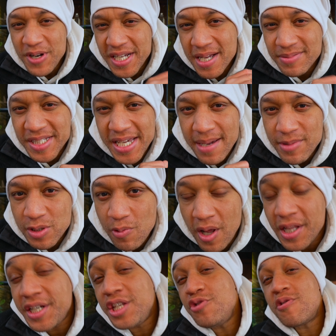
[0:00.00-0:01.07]
when it comes to image
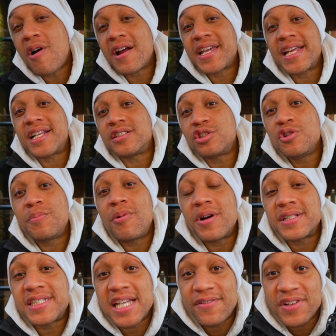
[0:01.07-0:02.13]
quality, you are getting
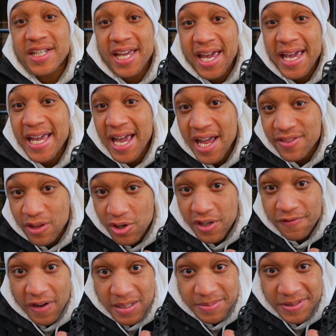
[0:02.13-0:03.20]
2.7K at 30
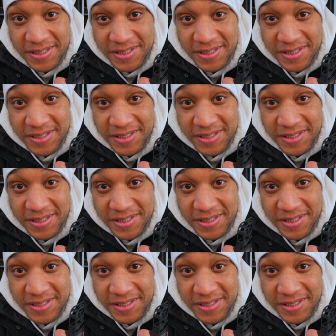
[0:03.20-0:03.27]
frames